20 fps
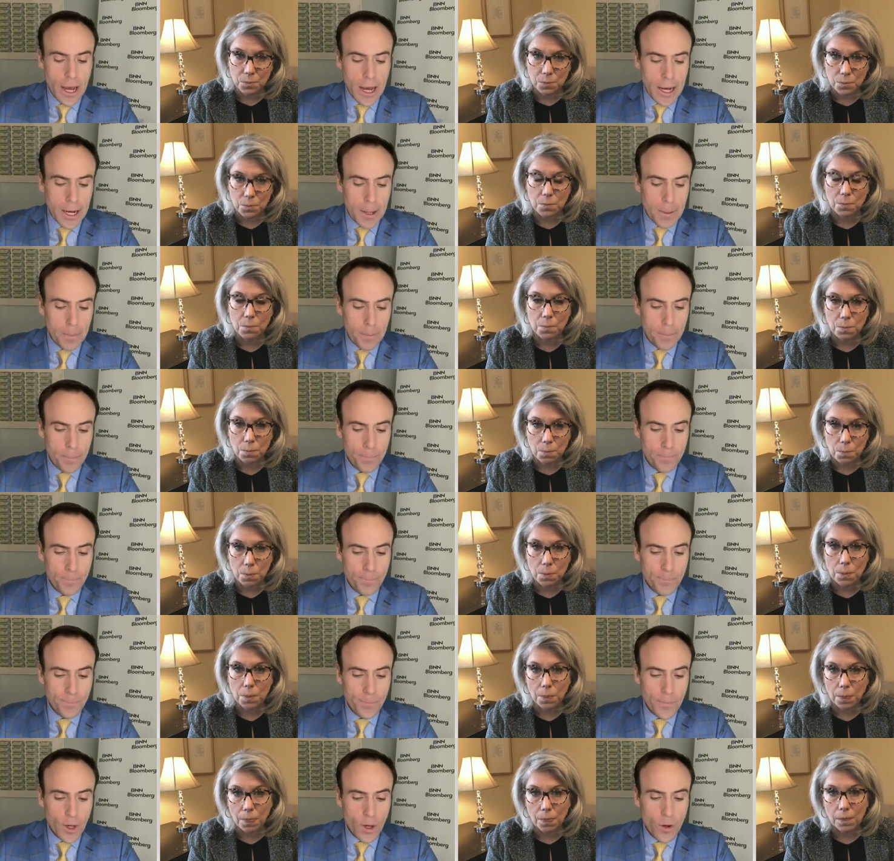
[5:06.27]
Speaker 1: Um,
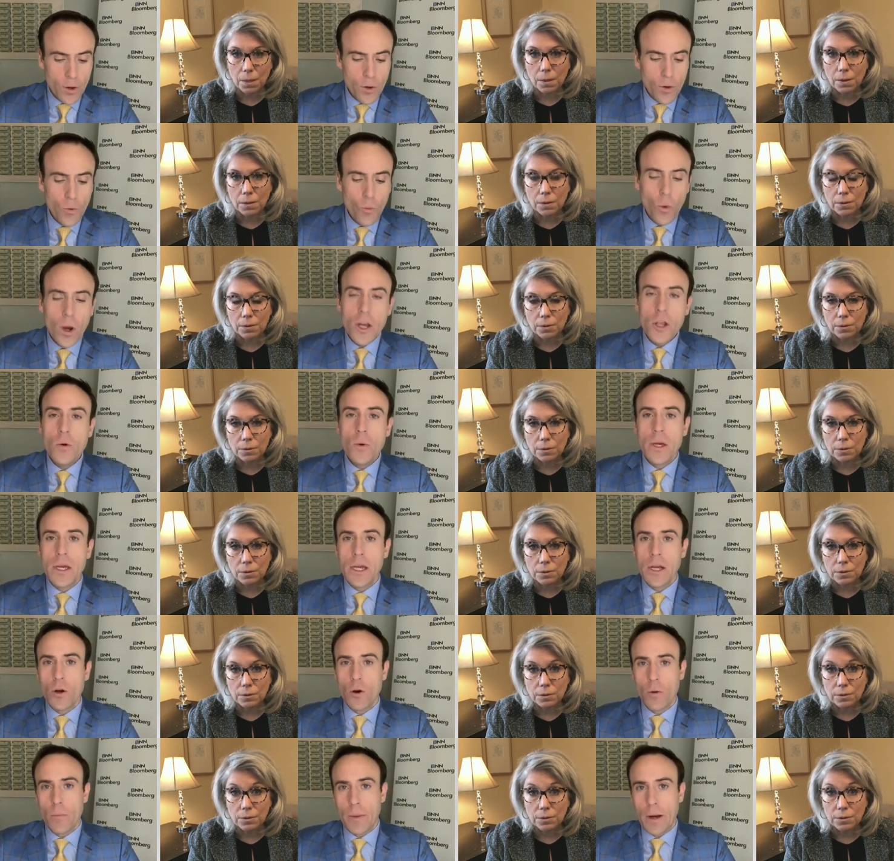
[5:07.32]
what do you
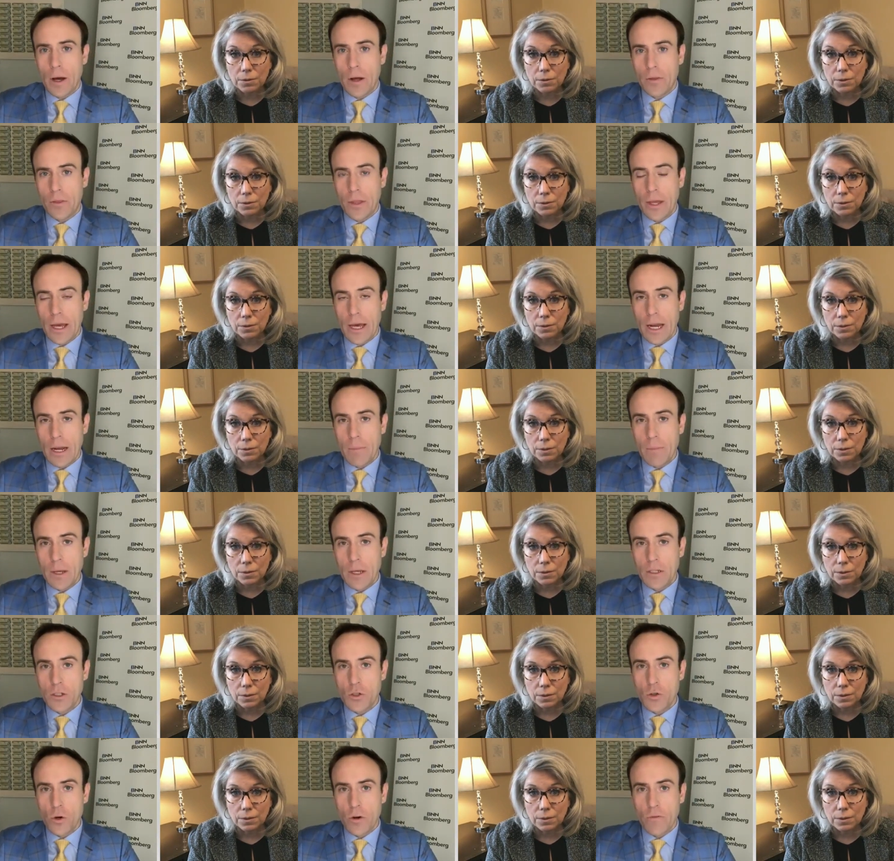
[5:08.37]
hear about that? I
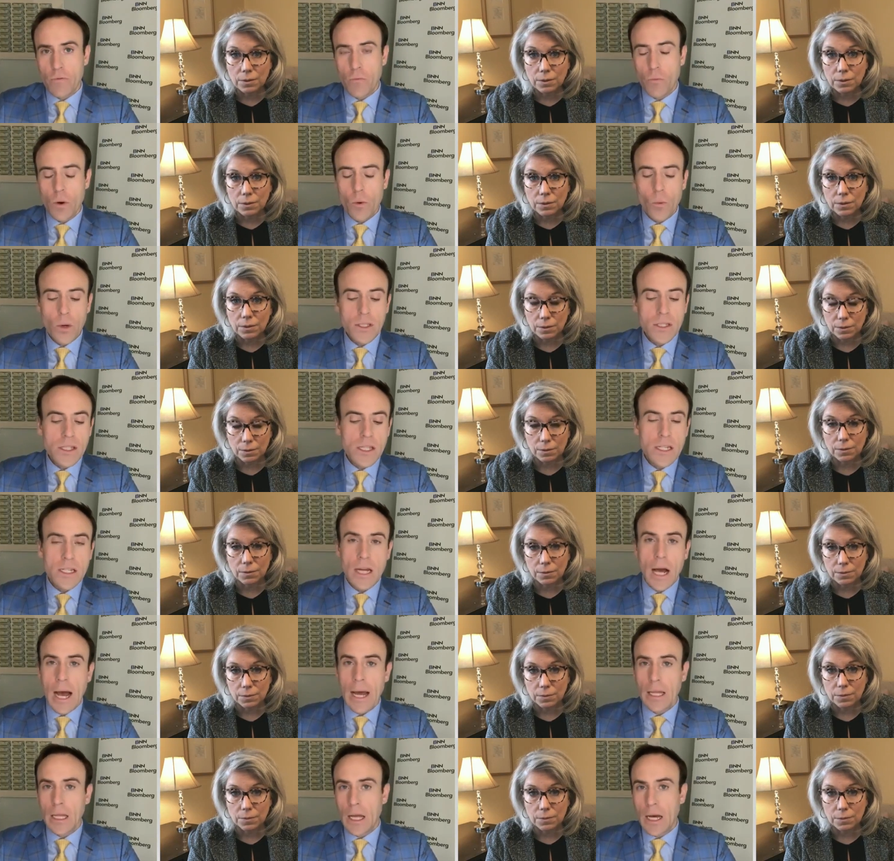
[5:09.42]
mean, sort of, what's the
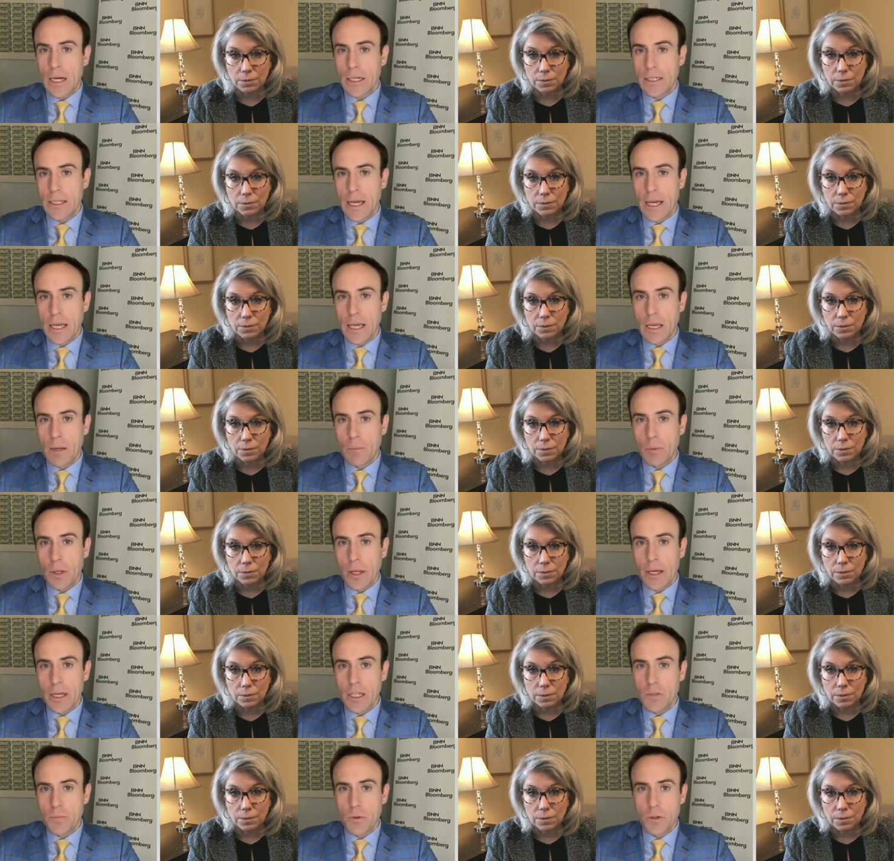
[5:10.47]
dialogue taking
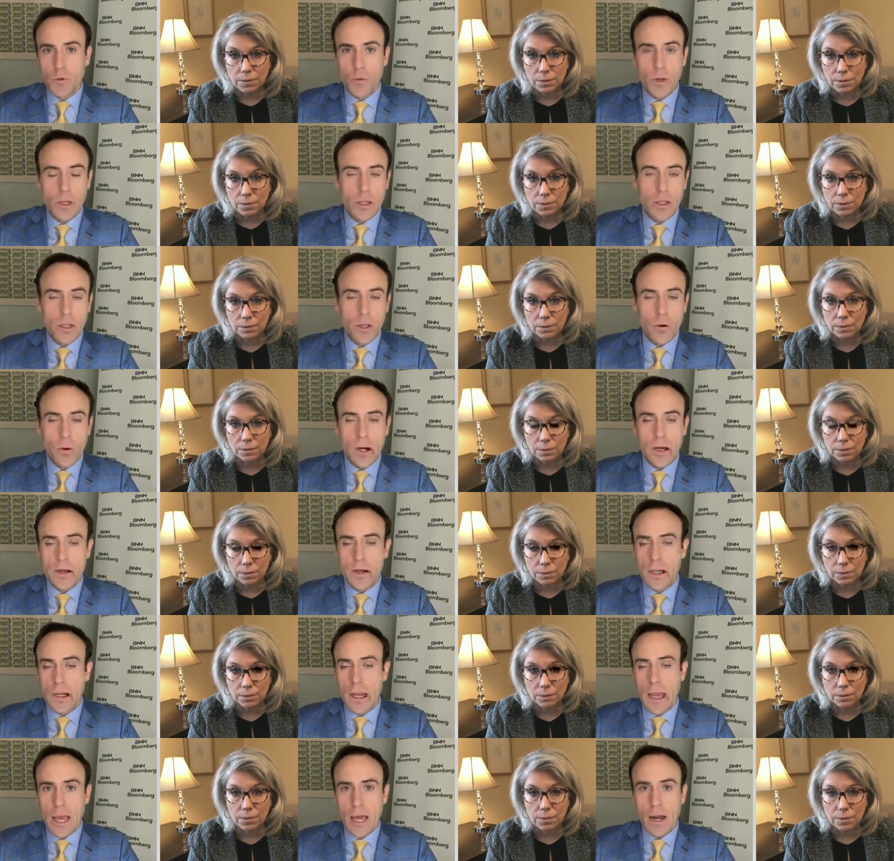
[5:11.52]
place between the
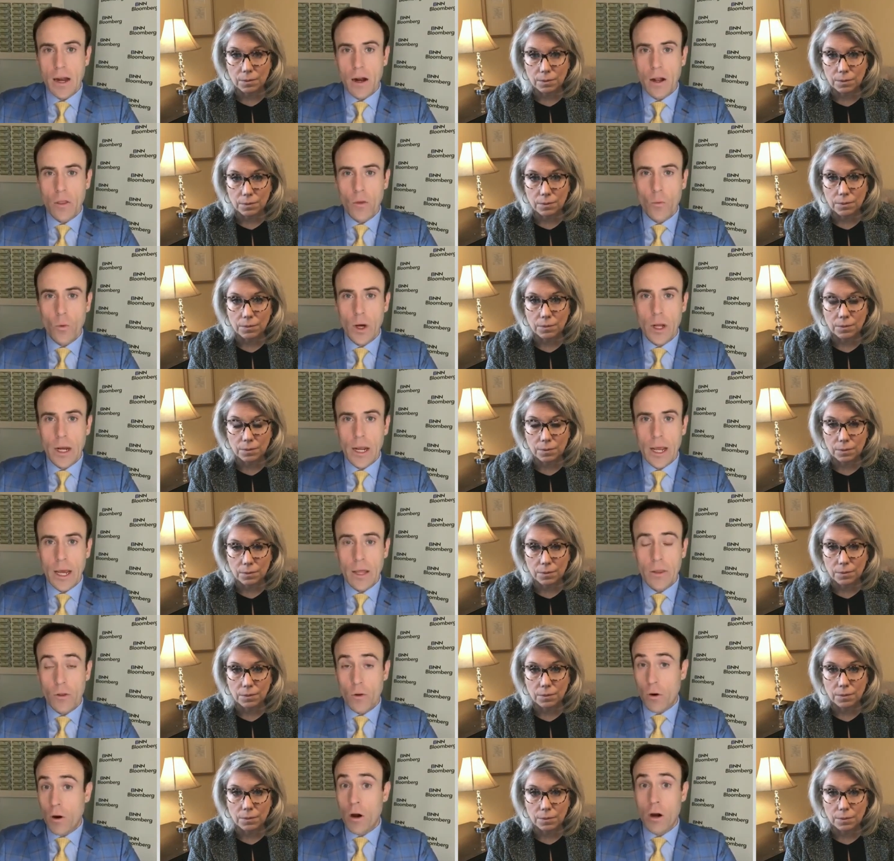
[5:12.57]
U.S. and Canada? On the one
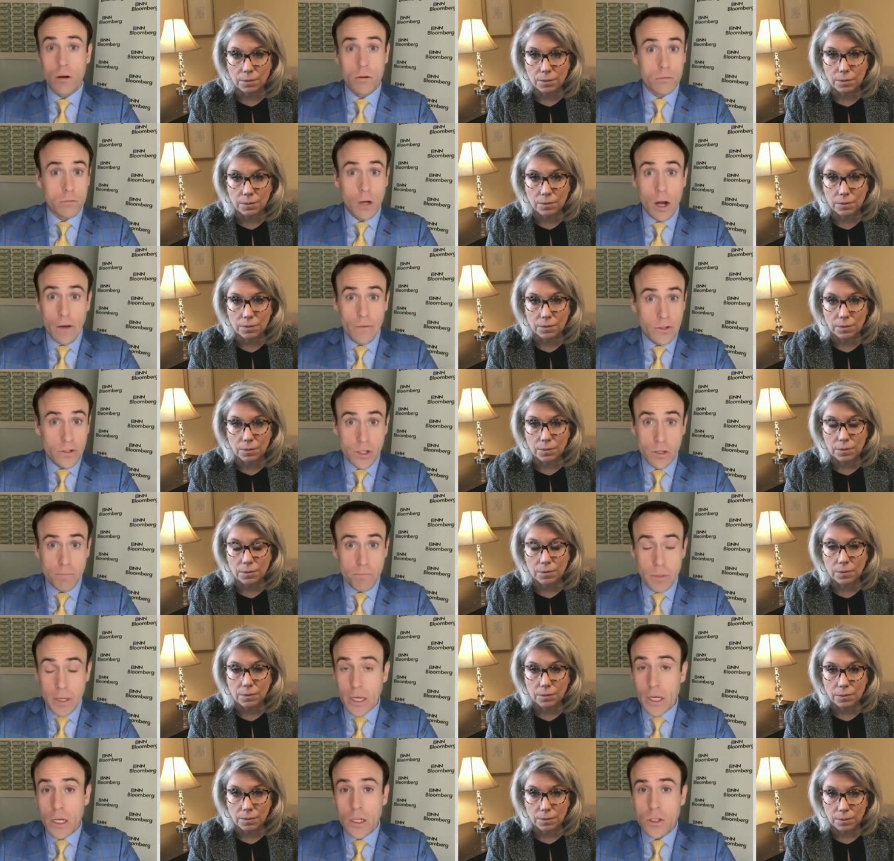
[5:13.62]
hand, there are obviously
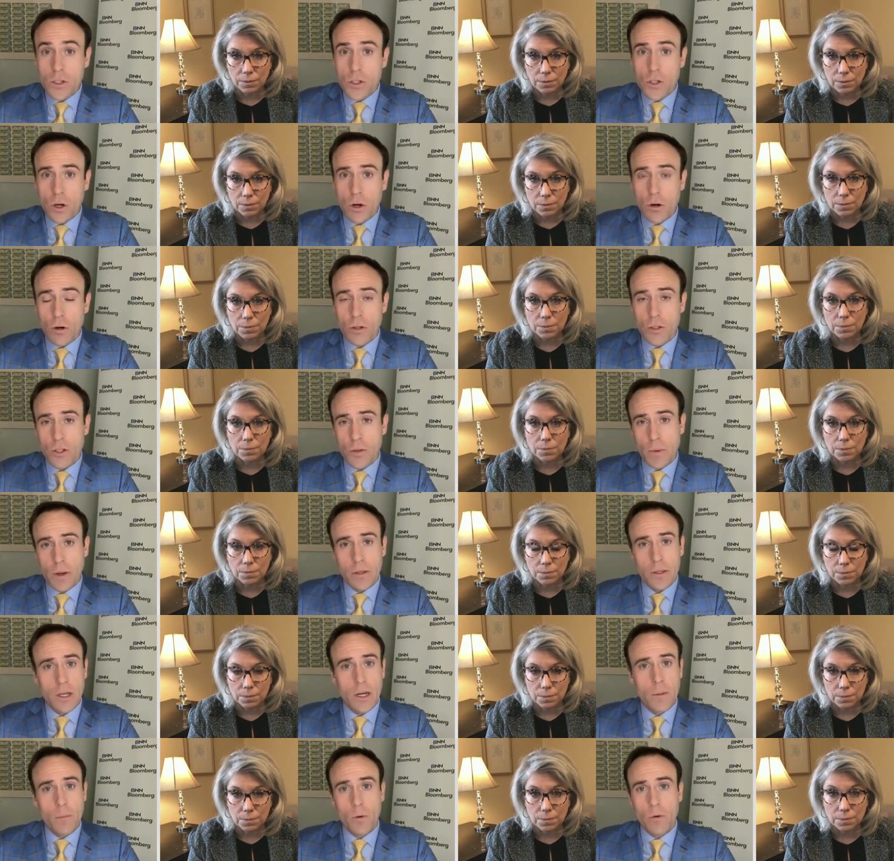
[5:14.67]
big concerns
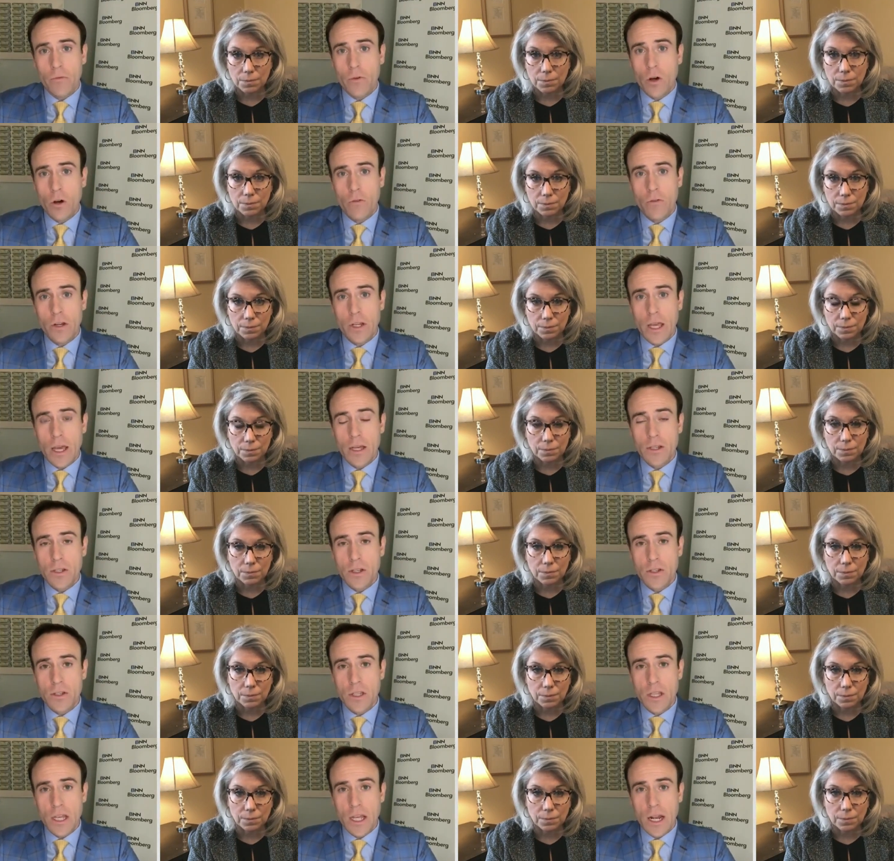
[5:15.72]
about the number of COVID
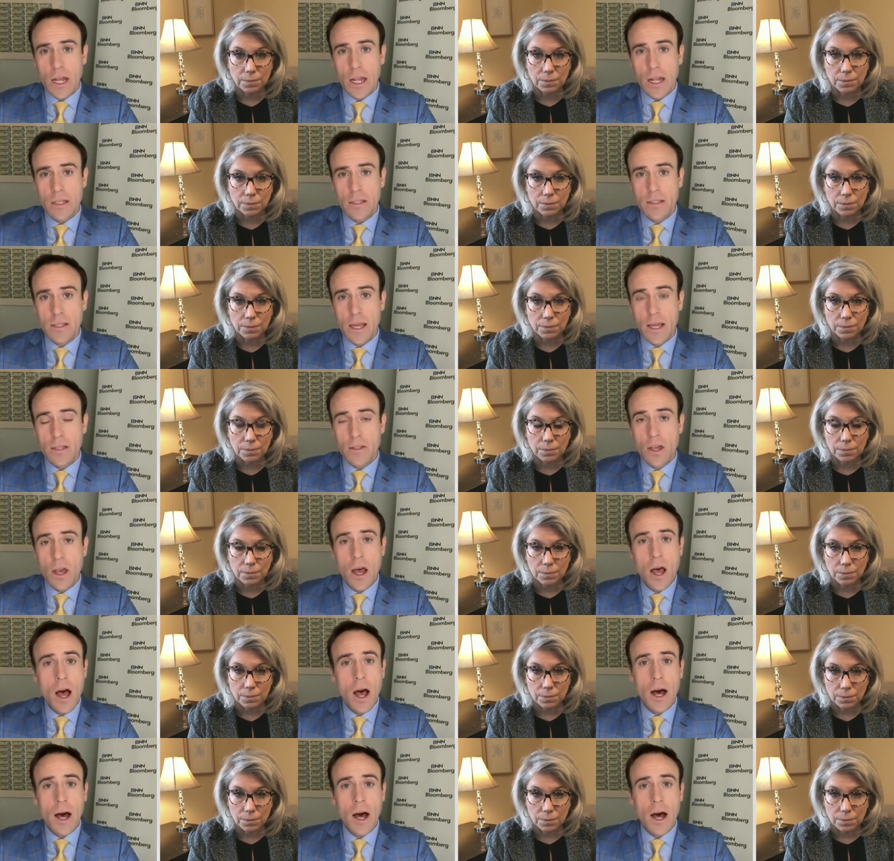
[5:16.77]
cases in the United States.